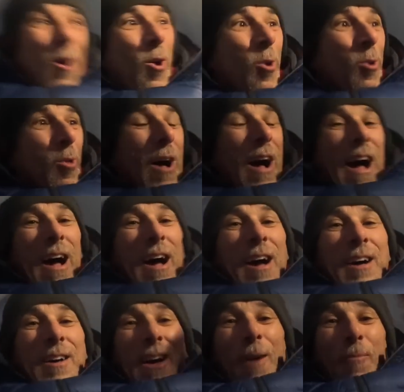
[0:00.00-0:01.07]
all that,
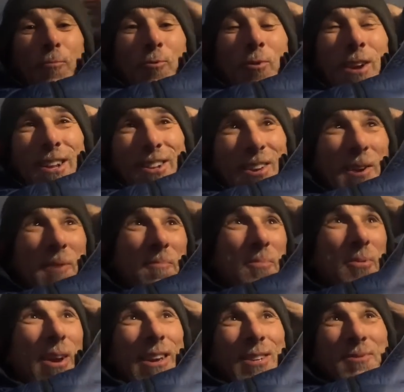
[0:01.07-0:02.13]
I'm really
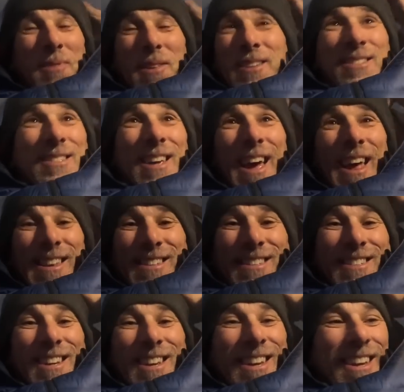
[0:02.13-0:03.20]
impressed with this tent.